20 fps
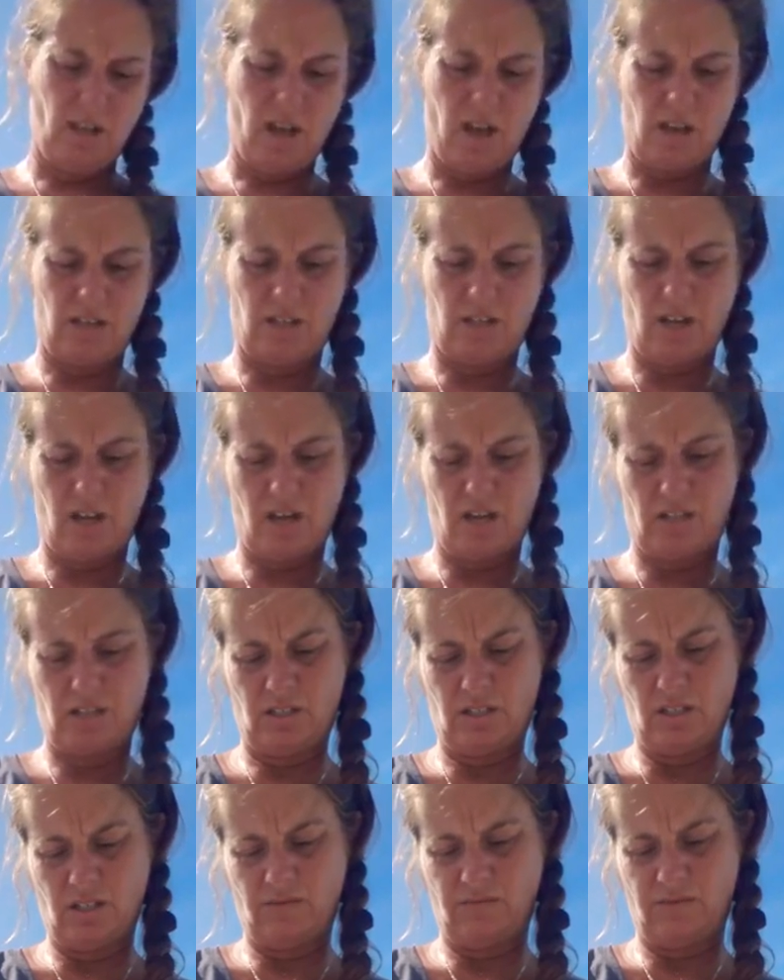Hashtag
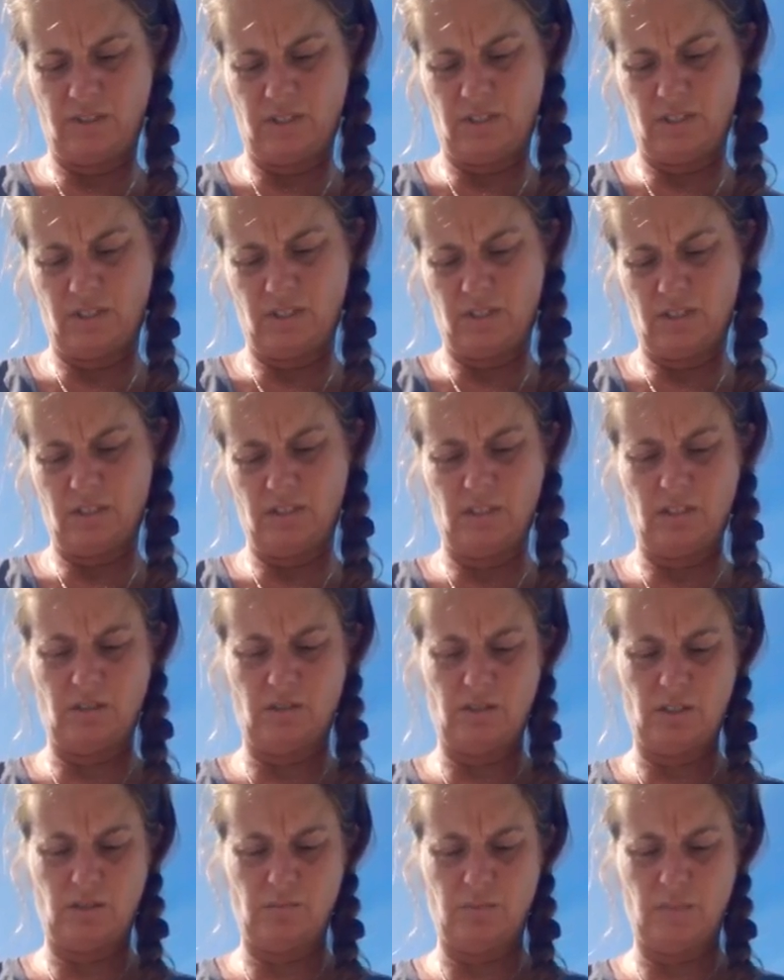Jeanette fishes.
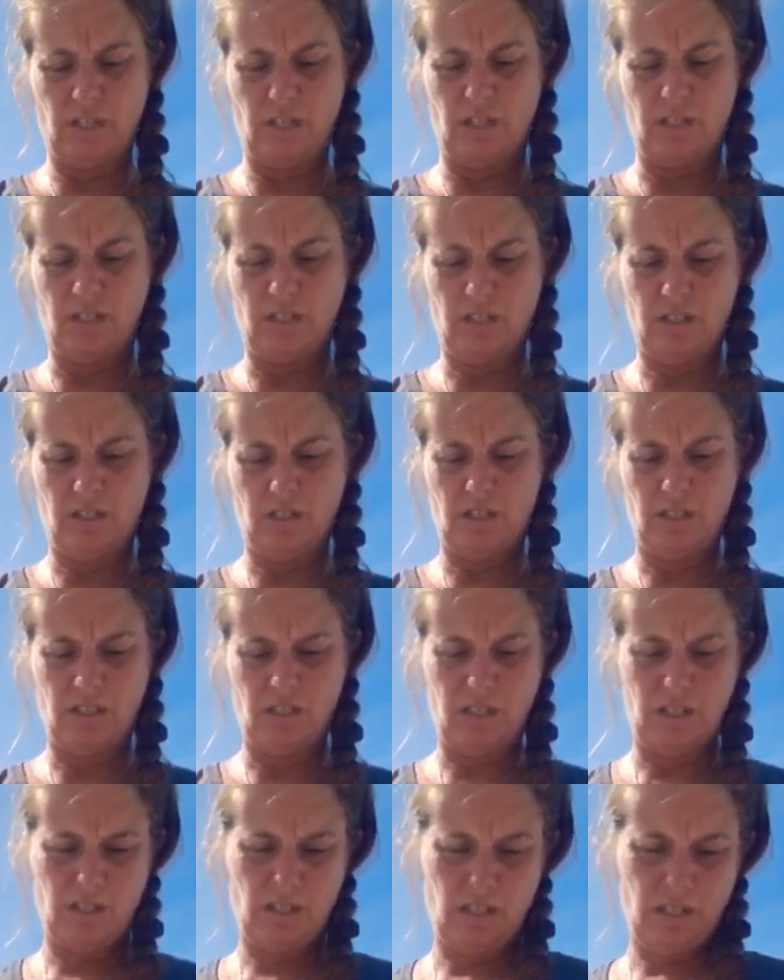It'll just be
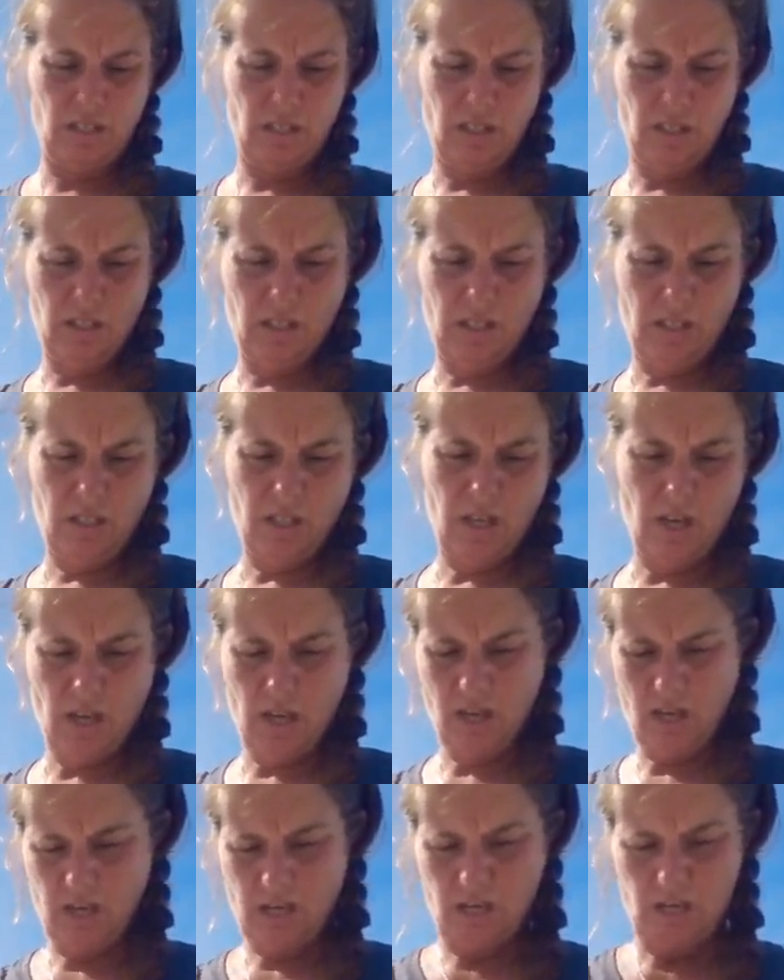
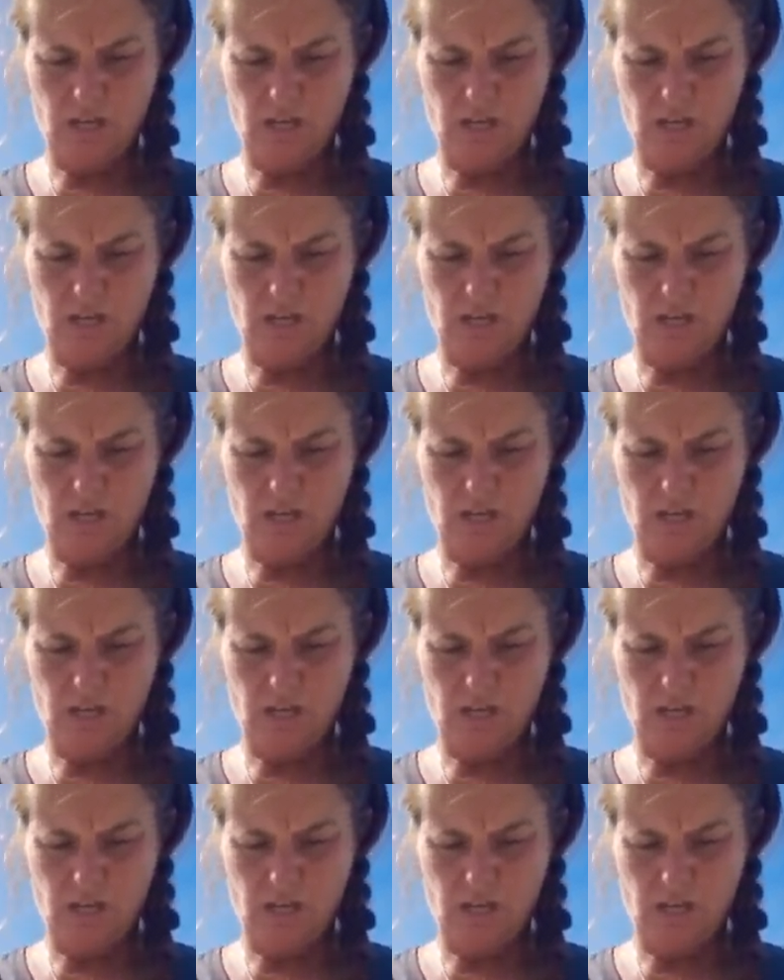a